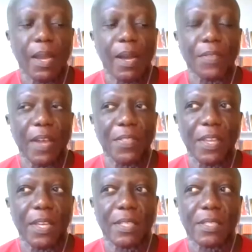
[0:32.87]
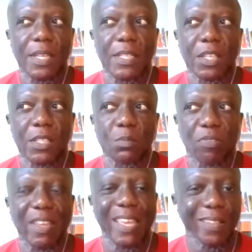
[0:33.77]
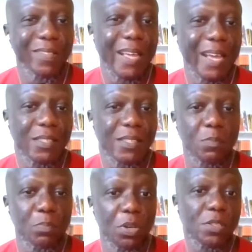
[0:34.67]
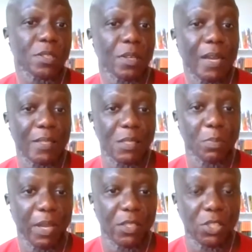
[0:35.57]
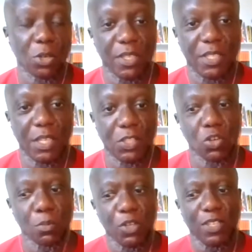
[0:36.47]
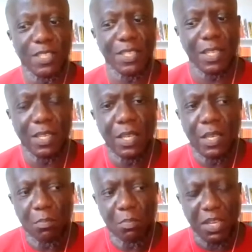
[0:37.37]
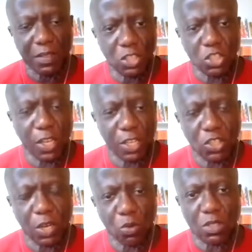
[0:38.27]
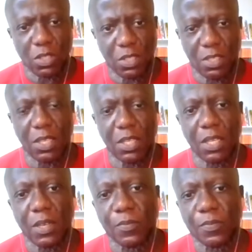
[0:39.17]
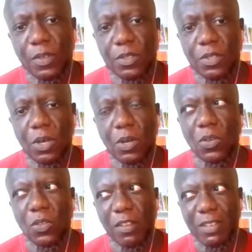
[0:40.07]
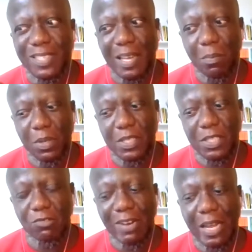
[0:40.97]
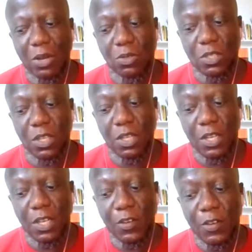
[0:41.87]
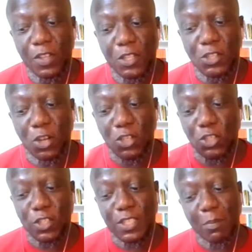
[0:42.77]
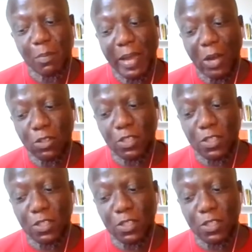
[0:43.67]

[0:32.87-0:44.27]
I, th- I, think it, it does bring in that personal aspect. So it is community being the change I want to see. So there is that piece around it's not just about